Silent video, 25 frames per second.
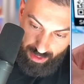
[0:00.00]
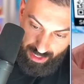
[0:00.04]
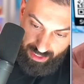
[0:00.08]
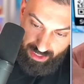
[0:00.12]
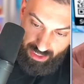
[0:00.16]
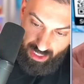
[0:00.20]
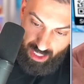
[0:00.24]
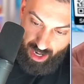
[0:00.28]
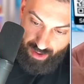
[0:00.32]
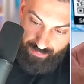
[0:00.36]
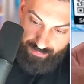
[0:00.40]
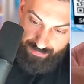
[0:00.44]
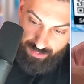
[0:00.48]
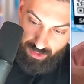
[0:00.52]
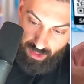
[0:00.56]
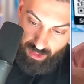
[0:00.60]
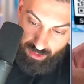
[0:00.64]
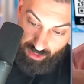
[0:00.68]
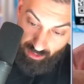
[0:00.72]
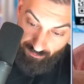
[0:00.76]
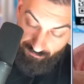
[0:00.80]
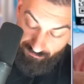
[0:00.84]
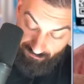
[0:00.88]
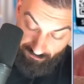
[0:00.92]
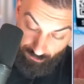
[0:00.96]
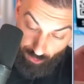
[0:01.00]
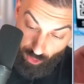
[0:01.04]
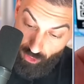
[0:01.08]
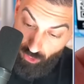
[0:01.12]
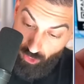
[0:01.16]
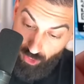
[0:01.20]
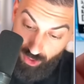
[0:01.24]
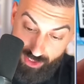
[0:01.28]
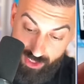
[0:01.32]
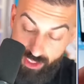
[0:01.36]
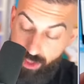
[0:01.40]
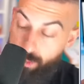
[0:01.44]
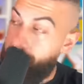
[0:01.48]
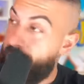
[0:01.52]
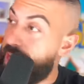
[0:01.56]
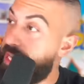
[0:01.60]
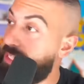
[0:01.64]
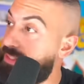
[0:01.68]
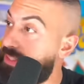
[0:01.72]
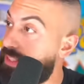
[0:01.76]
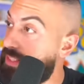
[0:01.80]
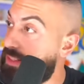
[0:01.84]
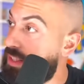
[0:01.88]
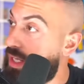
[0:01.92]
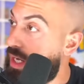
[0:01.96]
my god. The front looks
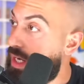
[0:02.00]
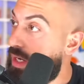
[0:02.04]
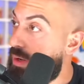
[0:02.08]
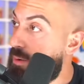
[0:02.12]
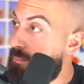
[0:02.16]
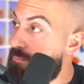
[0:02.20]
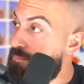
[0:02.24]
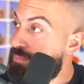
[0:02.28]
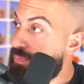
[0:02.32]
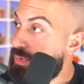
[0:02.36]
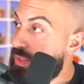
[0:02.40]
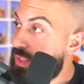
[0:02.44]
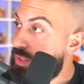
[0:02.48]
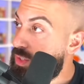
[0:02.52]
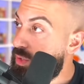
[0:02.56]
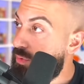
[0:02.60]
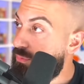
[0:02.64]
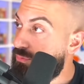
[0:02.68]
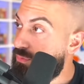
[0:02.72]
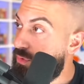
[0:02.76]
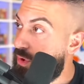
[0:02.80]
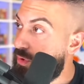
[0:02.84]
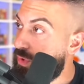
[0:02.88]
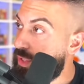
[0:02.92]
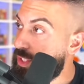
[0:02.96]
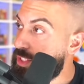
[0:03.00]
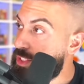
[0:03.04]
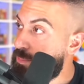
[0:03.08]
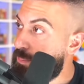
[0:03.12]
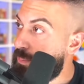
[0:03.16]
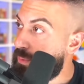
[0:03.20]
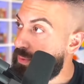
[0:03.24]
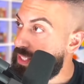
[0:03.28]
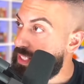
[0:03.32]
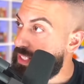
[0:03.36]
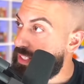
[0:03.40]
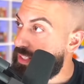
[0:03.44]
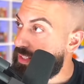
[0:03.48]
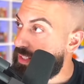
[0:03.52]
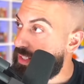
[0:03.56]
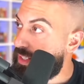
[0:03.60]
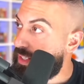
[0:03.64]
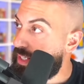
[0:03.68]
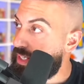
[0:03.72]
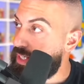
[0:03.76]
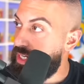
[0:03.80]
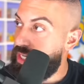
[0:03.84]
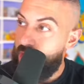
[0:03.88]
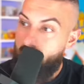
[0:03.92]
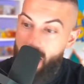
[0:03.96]
amazing though. The front looks pretty
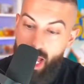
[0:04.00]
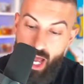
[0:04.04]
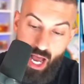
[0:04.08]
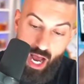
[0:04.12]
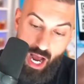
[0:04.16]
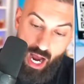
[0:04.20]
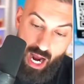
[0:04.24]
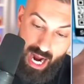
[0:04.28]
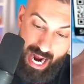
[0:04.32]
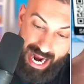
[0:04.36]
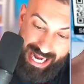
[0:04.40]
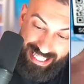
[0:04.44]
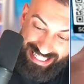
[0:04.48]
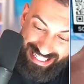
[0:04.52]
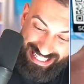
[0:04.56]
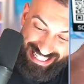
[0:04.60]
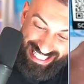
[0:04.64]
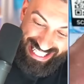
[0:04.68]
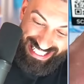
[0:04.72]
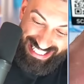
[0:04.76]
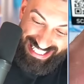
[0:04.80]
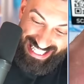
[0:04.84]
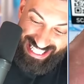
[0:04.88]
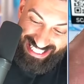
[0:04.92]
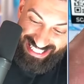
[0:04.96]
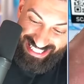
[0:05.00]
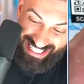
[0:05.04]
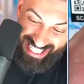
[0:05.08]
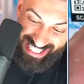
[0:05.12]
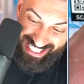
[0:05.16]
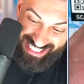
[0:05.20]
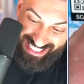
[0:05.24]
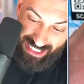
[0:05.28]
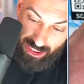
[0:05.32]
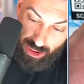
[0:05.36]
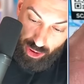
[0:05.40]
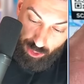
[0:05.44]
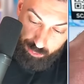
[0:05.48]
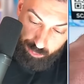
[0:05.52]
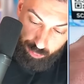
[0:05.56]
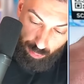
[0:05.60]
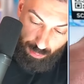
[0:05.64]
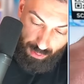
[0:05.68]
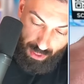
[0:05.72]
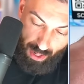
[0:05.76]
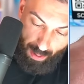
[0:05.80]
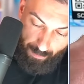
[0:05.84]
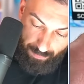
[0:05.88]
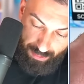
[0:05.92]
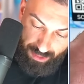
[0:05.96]
good. I think that this is
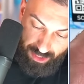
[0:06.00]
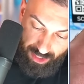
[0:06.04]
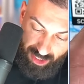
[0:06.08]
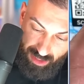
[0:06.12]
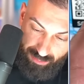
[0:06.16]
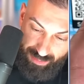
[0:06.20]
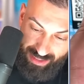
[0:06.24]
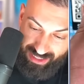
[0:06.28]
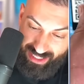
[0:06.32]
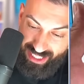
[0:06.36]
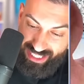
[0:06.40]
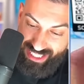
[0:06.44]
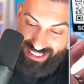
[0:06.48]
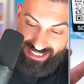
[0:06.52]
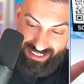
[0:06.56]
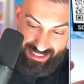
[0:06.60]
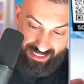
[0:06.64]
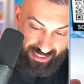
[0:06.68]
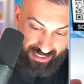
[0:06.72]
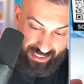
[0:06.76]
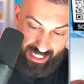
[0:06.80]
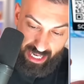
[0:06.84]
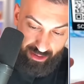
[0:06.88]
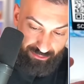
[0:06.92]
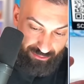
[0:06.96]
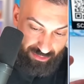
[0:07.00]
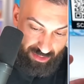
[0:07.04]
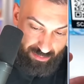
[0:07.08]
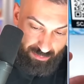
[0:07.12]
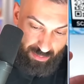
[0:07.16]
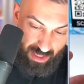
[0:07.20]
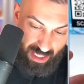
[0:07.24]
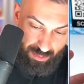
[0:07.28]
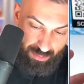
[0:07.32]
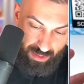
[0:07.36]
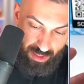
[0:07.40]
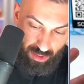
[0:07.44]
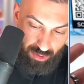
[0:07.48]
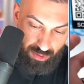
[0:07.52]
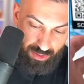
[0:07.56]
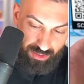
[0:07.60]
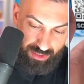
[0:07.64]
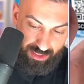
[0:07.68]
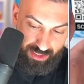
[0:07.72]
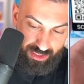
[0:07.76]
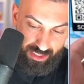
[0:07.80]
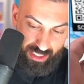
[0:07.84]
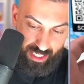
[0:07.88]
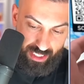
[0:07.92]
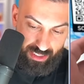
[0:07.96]
probably going to be like a seven maybe or a
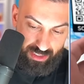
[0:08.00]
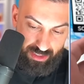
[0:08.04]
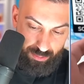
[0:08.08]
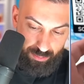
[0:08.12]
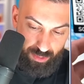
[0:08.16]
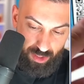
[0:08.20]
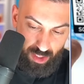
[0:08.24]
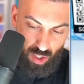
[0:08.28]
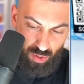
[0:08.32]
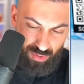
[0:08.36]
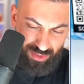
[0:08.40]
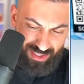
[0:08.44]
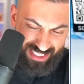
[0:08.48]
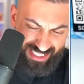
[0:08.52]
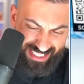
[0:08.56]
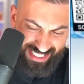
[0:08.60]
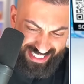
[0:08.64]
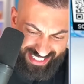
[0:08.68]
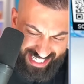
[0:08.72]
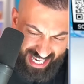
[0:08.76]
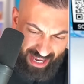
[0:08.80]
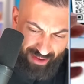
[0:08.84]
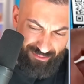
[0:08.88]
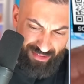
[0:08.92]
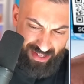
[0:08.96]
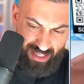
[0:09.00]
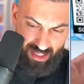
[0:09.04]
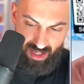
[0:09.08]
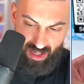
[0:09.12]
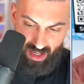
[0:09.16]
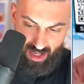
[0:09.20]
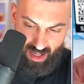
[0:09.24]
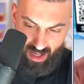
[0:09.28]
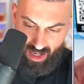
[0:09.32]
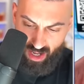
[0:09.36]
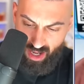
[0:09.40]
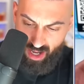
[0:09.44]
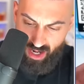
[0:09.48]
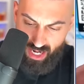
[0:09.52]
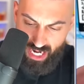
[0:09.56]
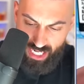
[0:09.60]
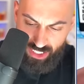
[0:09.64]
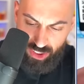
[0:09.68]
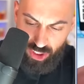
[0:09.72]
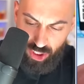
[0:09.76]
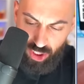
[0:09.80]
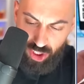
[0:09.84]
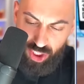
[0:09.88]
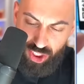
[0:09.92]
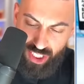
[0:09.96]
six. I'm going to go with the seven.
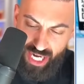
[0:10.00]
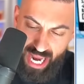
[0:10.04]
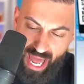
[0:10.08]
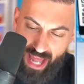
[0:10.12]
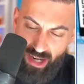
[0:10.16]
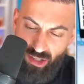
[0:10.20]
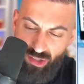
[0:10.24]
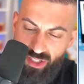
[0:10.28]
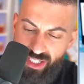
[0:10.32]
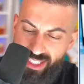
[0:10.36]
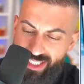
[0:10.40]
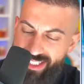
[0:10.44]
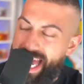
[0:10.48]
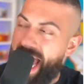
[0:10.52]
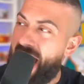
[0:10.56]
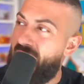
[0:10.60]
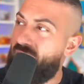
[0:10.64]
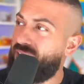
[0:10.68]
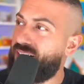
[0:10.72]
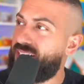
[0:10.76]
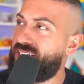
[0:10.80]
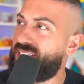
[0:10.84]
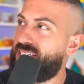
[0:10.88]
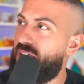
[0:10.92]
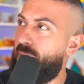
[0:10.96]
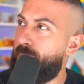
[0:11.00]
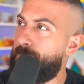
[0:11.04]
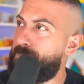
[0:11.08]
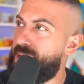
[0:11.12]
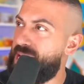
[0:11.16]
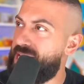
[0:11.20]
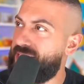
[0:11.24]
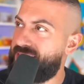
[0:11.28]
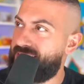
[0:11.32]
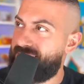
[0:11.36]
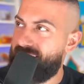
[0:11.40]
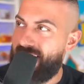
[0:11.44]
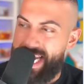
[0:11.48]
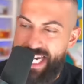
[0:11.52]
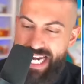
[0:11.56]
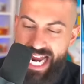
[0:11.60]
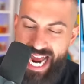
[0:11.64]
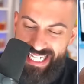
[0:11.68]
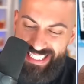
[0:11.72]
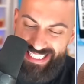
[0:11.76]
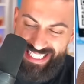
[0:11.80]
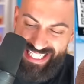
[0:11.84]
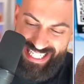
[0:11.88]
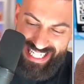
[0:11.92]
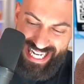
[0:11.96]
It's a Shadowless Alakazam base set,
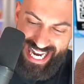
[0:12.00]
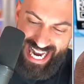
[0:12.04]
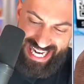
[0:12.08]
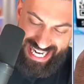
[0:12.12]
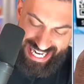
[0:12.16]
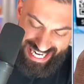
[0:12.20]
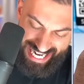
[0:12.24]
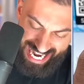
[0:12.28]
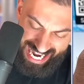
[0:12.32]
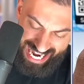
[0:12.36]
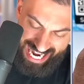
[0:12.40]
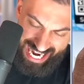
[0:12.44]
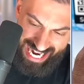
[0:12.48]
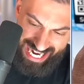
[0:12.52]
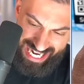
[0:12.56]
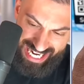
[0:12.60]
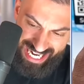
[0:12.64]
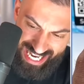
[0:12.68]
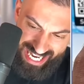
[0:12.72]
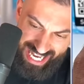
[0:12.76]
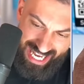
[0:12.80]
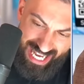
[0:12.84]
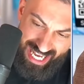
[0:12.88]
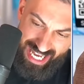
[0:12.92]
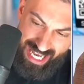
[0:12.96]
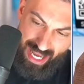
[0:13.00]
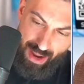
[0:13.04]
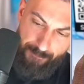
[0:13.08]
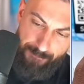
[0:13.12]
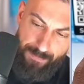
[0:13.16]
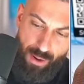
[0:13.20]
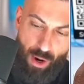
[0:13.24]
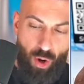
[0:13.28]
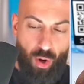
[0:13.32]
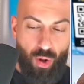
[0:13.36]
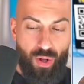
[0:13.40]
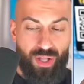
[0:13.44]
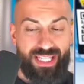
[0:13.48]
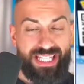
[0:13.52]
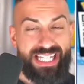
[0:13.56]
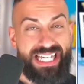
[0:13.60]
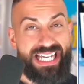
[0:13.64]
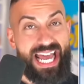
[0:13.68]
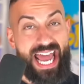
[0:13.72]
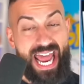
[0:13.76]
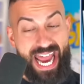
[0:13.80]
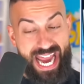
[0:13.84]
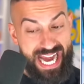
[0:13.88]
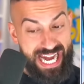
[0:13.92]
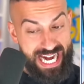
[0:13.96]
nineteen ninety-nine. Pulling the
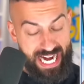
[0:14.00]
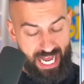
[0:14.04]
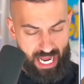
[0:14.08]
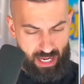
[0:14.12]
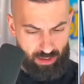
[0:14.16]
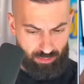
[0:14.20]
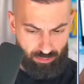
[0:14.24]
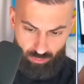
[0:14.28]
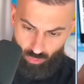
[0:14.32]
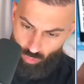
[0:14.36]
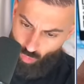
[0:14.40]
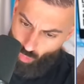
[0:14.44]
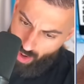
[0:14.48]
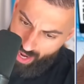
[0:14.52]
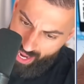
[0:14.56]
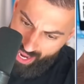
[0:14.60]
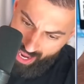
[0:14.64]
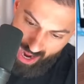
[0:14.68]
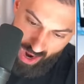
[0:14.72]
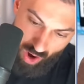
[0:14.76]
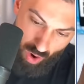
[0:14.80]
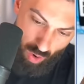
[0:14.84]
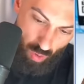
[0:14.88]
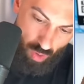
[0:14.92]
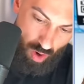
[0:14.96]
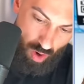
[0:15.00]
eight out. Wow,